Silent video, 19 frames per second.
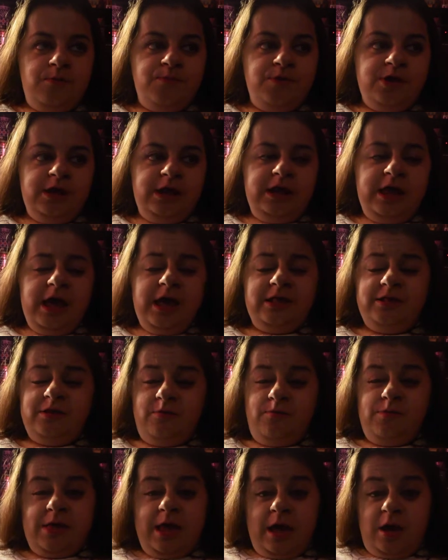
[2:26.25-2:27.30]
but as
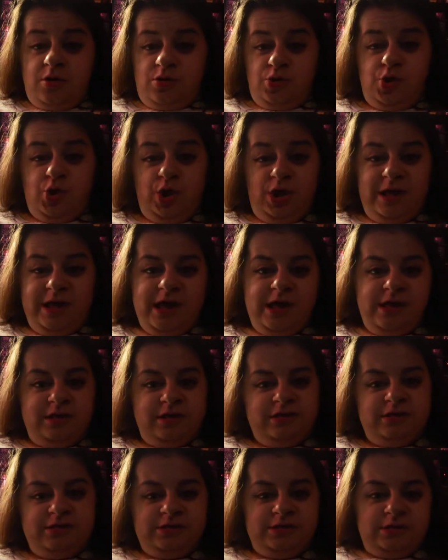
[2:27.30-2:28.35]
of now, she
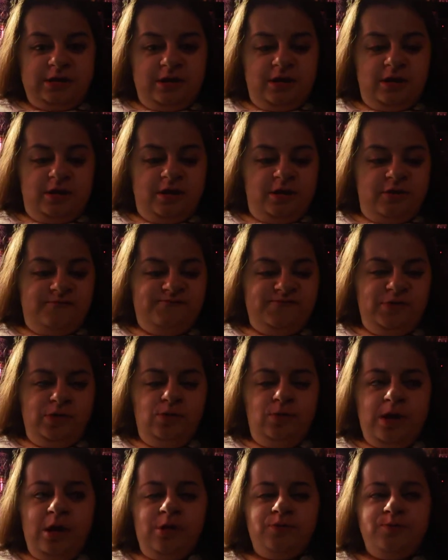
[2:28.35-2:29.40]
has a
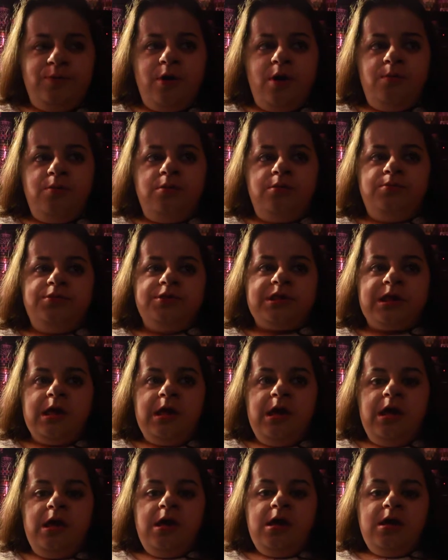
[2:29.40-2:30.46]
few health problems
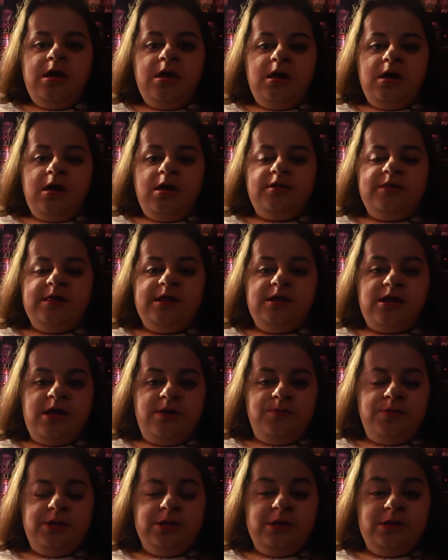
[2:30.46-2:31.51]
that
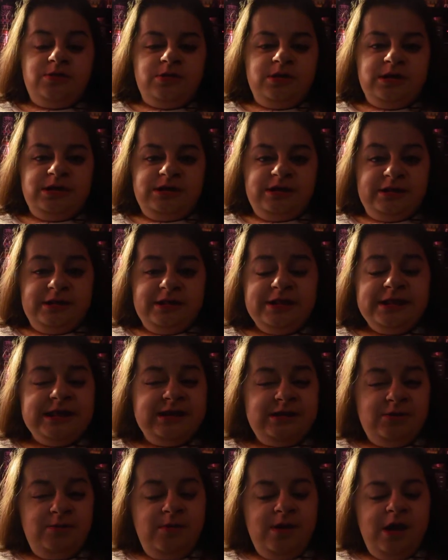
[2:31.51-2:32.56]
I'm still getting
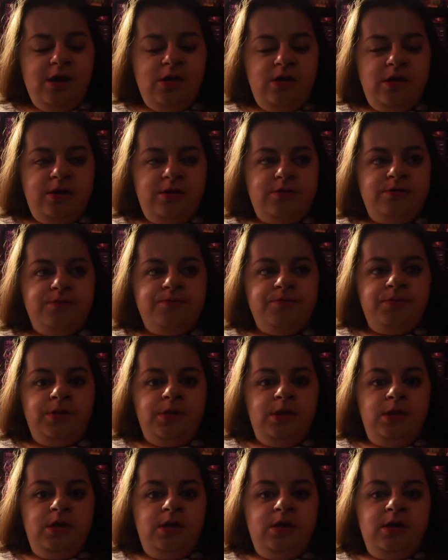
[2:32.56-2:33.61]
seen about. Um,
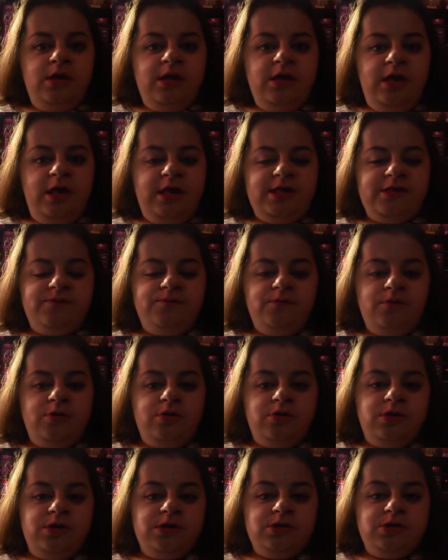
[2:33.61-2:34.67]
as
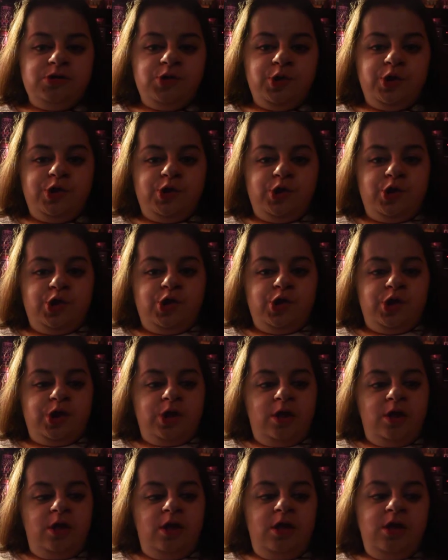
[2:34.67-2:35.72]
far as
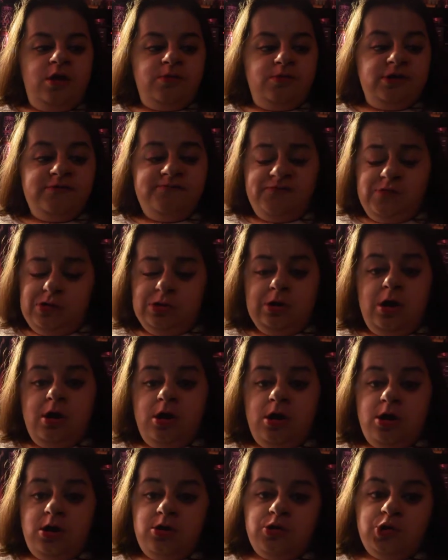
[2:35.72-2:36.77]
when I first
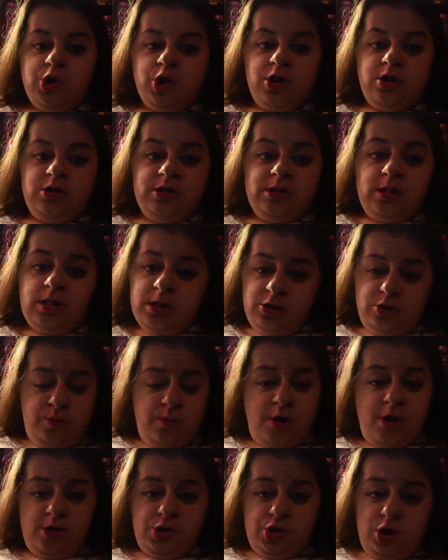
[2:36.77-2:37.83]
got her, she's
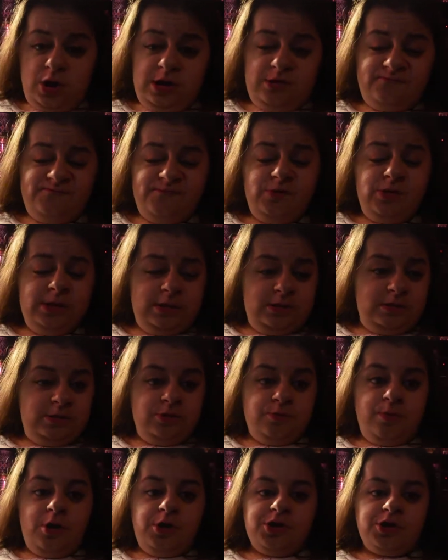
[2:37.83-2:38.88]
litterbox trained, fully
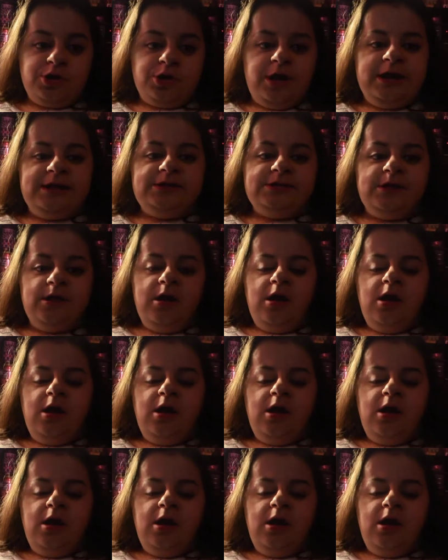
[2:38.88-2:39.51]
litterbox trained,